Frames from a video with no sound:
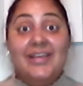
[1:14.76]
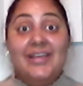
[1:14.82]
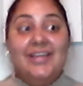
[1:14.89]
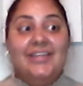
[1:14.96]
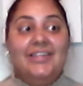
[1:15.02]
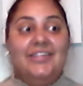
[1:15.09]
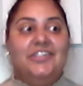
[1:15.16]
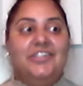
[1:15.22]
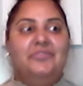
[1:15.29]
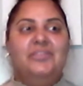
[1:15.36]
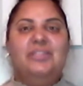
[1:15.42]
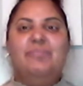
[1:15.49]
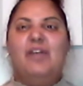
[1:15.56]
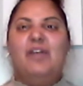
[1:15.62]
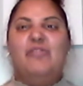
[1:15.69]
and she was
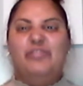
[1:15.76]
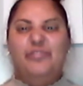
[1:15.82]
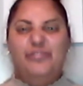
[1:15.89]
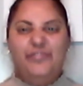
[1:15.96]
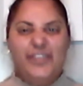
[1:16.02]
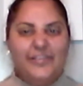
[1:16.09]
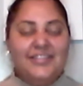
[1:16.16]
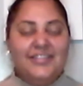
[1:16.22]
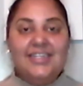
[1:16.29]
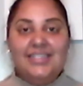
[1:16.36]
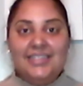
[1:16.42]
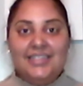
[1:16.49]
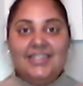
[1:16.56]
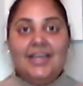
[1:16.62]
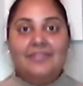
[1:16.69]
about fifteen to
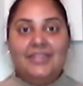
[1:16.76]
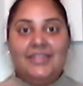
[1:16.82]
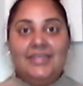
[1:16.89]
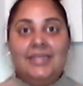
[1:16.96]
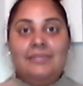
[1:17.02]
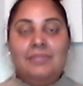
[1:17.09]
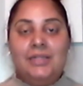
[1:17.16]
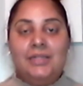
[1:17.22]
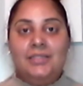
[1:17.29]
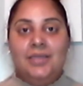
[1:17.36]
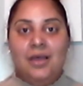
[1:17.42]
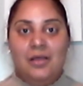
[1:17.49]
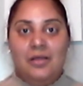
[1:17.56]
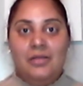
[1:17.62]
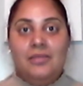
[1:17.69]
seventeen months
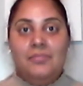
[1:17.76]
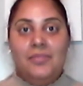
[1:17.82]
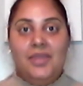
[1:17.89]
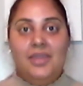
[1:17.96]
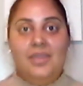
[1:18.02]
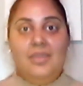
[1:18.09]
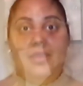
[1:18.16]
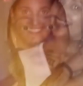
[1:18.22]
younger than me.